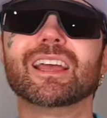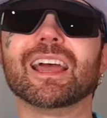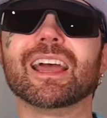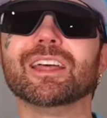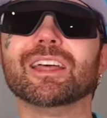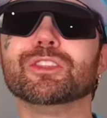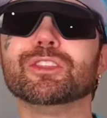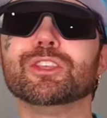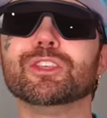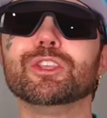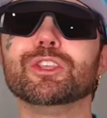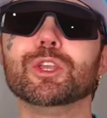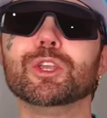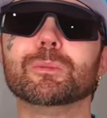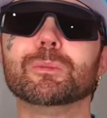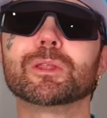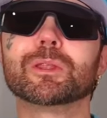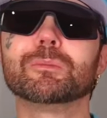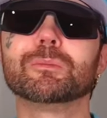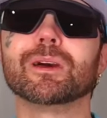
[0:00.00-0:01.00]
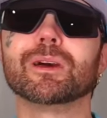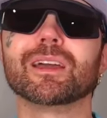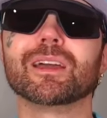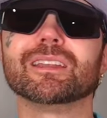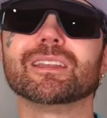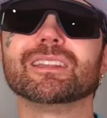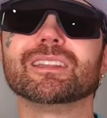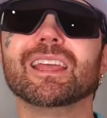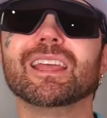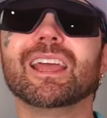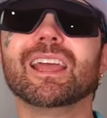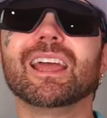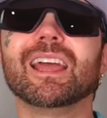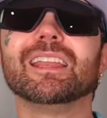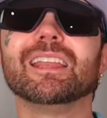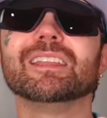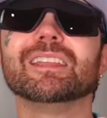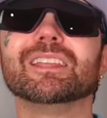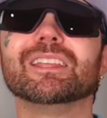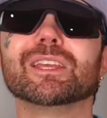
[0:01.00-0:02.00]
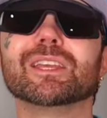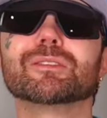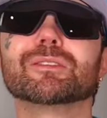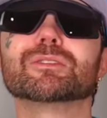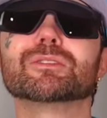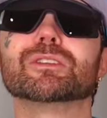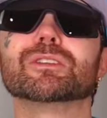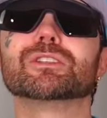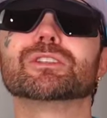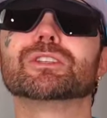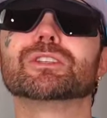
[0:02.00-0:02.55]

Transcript: and the human mind and gives it